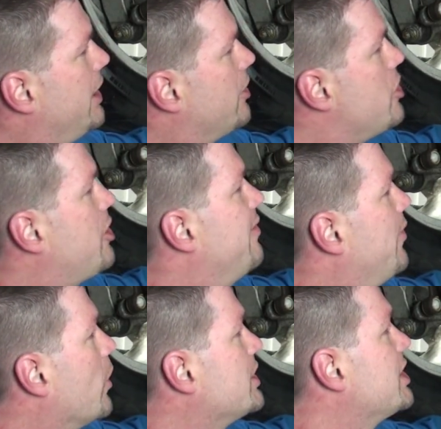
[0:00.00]
You can
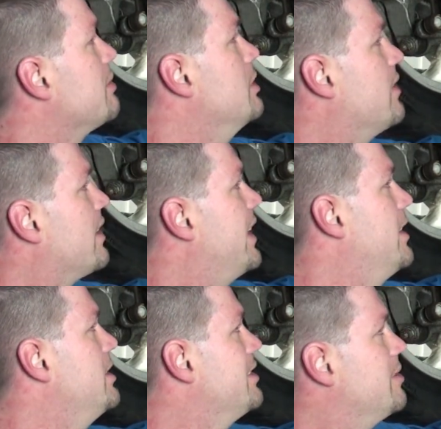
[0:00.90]
force it to move a
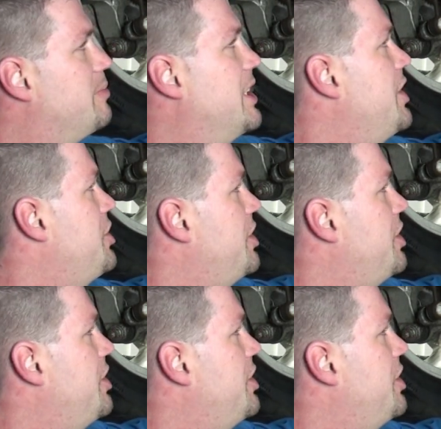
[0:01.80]
little, but it